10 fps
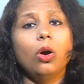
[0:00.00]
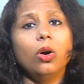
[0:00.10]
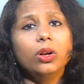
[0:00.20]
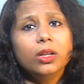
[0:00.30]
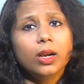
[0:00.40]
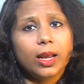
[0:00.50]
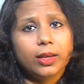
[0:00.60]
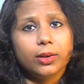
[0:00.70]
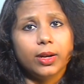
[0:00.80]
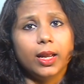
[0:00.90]
On the
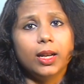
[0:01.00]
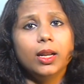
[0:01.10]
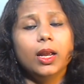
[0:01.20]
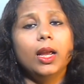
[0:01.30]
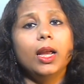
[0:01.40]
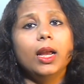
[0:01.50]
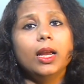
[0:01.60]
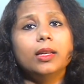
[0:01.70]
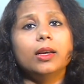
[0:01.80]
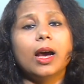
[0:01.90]
other hand,
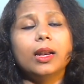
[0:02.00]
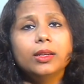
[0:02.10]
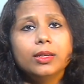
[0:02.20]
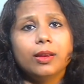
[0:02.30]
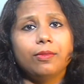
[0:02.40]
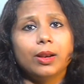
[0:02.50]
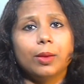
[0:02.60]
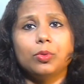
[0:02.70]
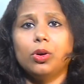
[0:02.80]
in the underdeveloped